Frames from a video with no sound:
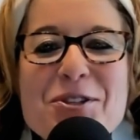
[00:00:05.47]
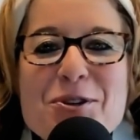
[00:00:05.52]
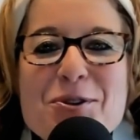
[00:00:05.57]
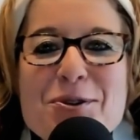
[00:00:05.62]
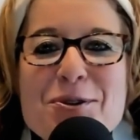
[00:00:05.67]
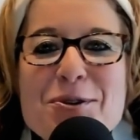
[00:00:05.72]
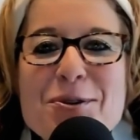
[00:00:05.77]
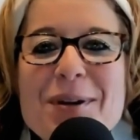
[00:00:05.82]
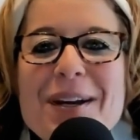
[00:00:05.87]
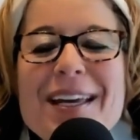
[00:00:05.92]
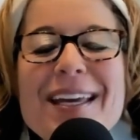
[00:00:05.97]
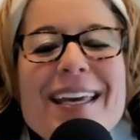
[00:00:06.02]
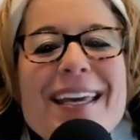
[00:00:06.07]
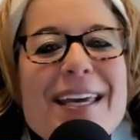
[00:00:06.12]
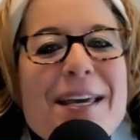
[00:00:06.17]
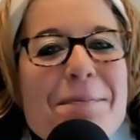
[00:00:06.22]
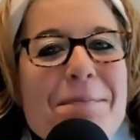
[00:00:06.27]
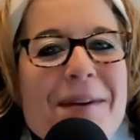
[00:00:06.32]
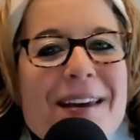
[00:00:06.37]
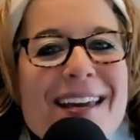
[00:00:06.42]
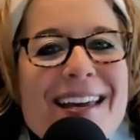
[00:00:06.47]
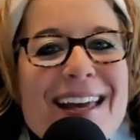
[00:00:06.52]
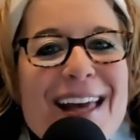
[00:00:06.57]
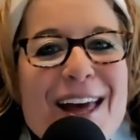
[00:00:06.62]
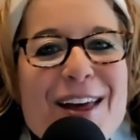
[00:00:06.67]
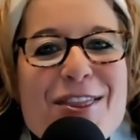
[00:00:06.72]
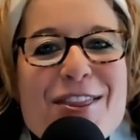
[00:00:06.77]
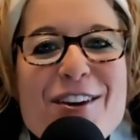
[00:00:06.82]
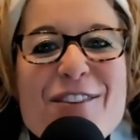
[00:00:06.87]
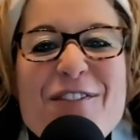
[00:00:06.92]
to Keeping
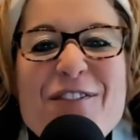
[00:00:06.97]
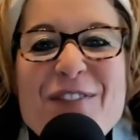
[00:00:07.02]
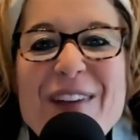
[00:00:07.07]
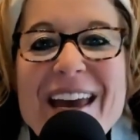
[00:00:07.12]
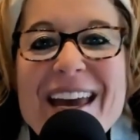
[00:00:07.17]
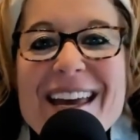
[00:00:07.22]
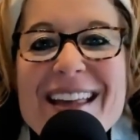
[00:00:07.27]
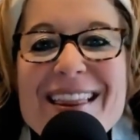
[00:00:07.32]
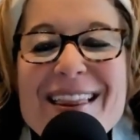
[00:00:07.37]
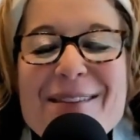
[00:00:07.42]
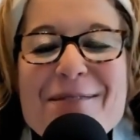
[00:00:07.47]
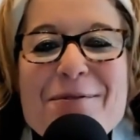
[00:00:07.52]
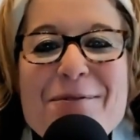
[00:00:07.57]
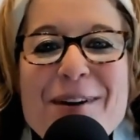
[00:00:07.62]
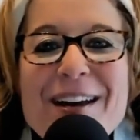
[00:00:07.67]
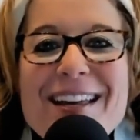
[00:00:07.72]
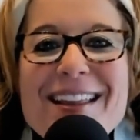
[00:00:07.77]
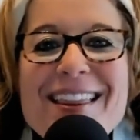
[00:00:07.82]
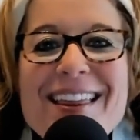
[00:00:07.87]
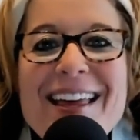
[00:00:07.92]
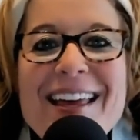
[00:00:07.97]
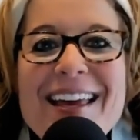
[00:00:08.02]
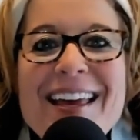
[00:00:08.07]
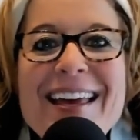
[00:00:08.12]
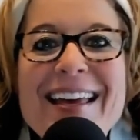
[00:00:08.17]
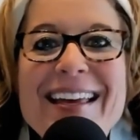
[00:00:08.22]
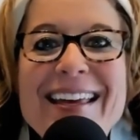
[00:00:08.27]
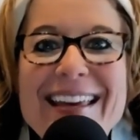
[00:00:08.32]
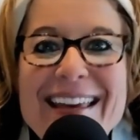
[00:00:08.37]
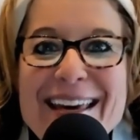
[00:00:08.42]
the Faith with
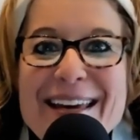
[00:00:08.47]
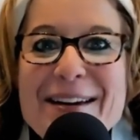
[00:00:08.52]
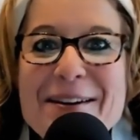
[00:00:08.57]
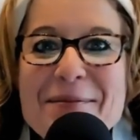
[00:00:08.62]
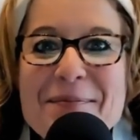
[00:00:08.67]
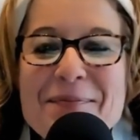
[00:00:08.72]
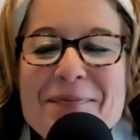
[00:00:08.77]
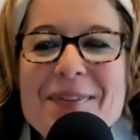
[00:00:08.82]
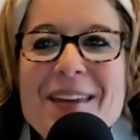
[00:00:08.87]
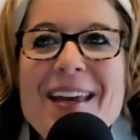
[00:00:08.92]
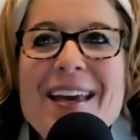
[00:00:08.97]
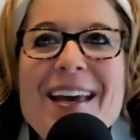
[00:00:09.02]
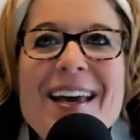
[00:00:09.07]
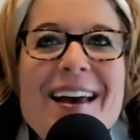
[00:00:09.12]
Kim.